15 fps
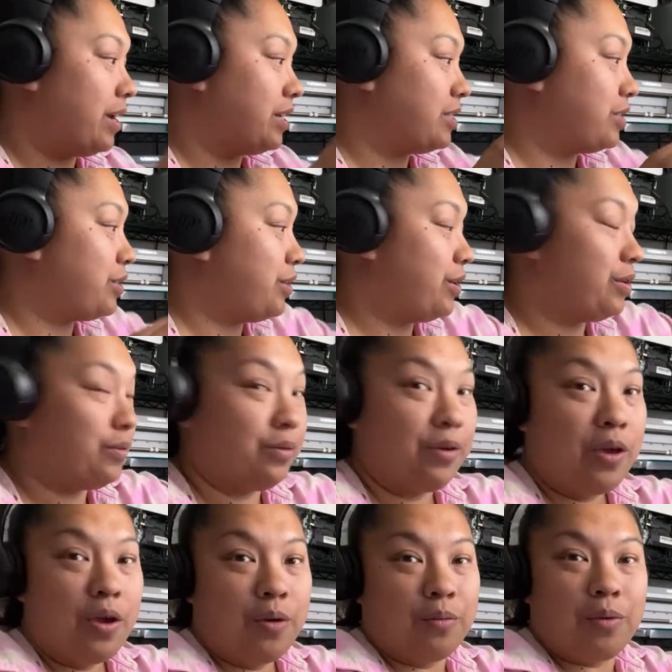next to you.
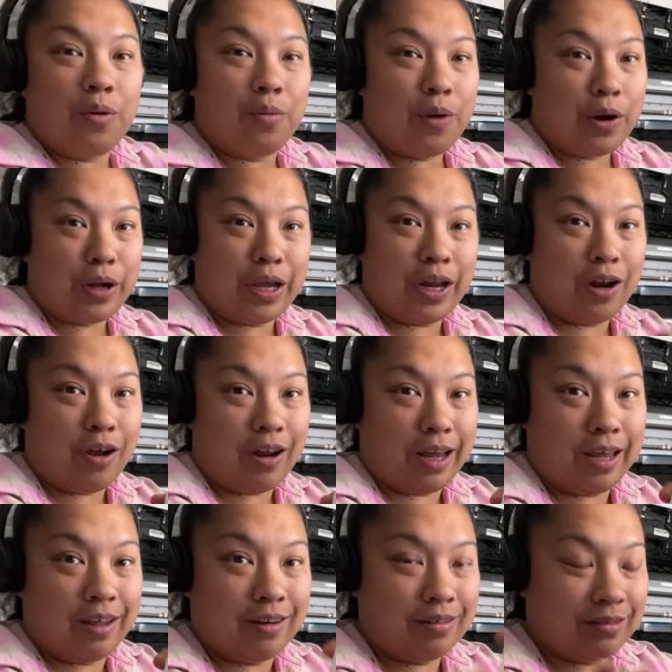We're working on
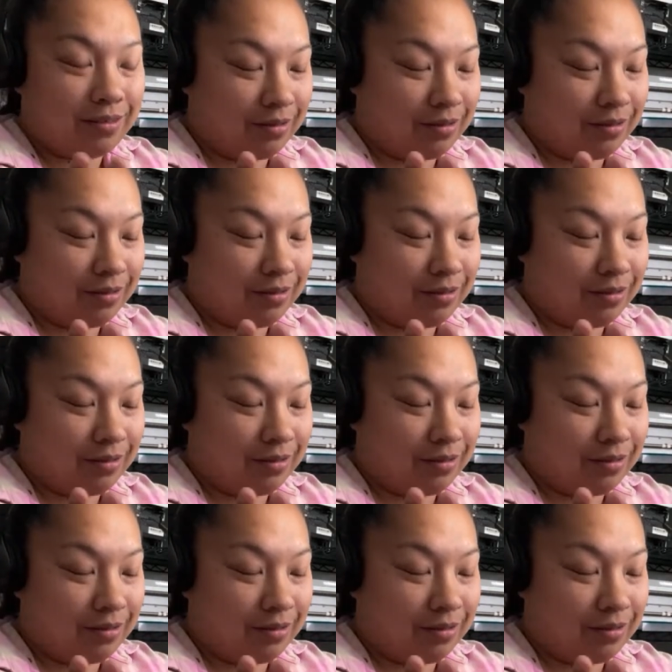it.